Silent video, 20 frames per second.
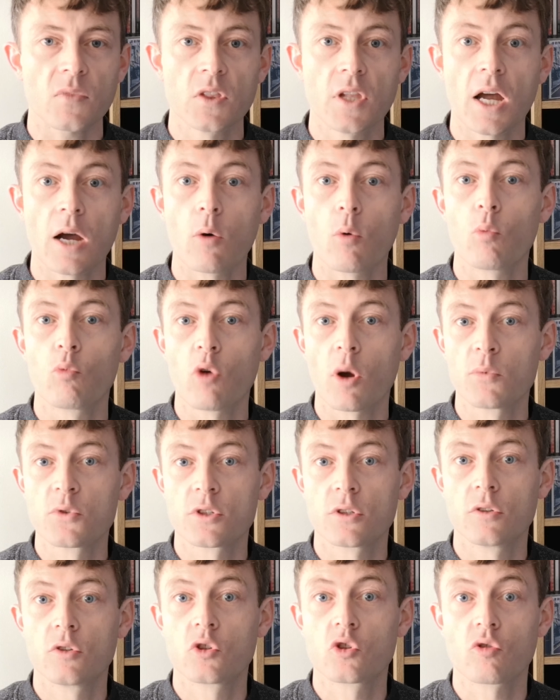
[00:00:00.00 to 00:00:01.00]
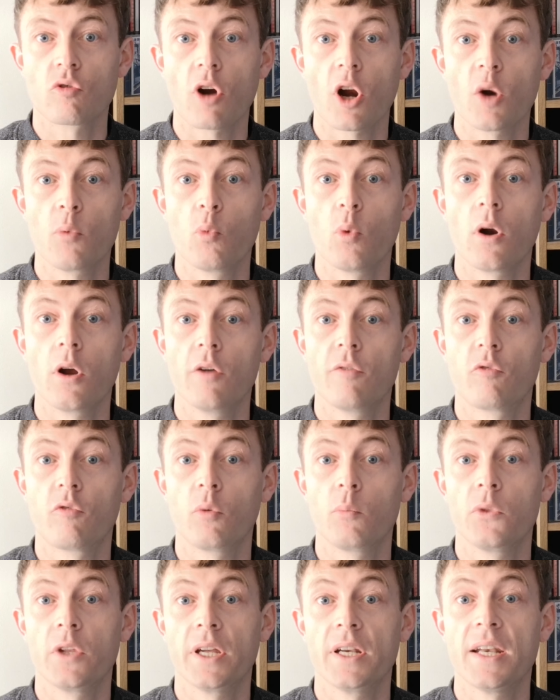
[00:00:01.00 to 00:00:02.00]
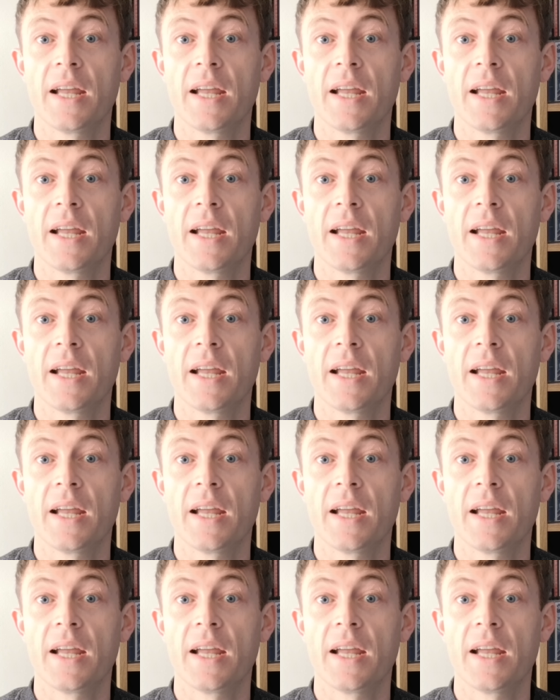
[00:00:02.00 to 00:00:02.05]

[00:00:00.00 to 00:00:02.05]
Now, Robson and Jerome were from the